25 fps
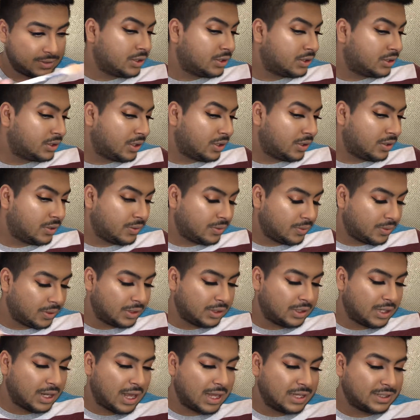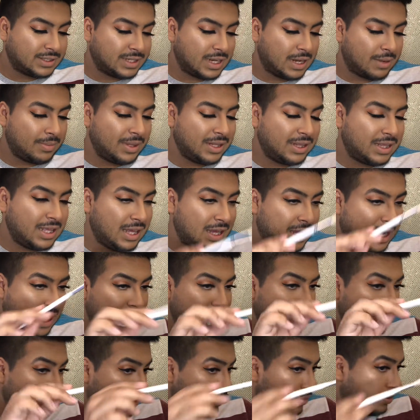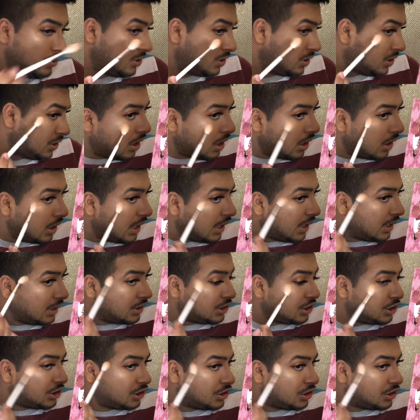So last time I think I used like a